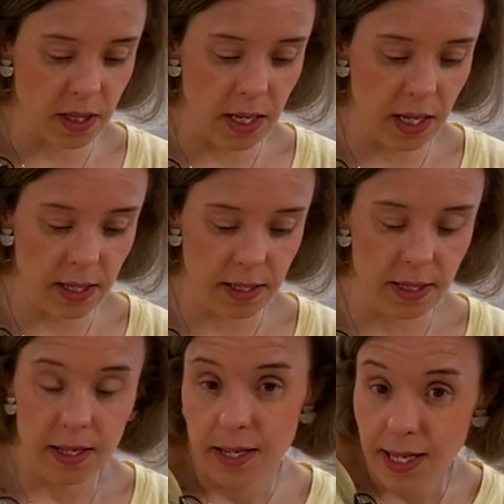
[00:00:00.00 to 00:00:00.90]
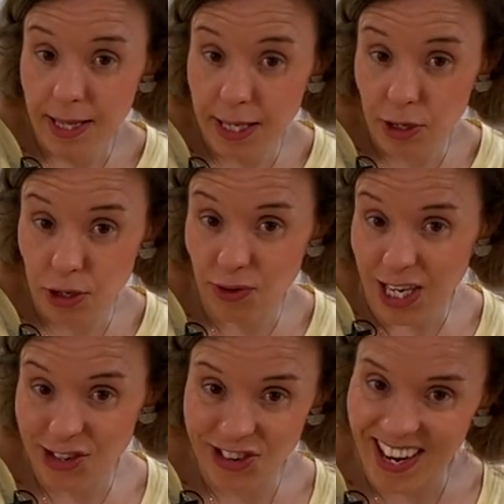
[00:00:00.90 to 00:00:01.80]
these little green
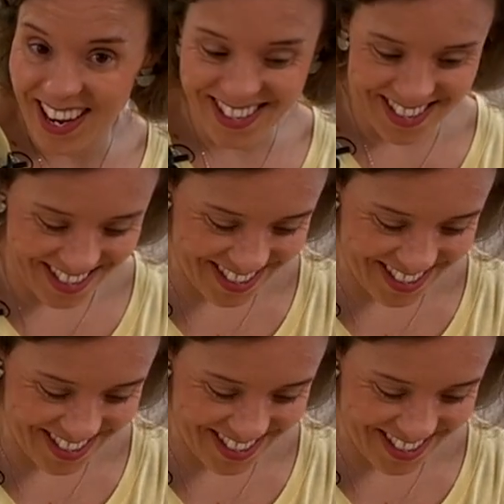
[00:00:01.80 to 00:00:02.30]
trees.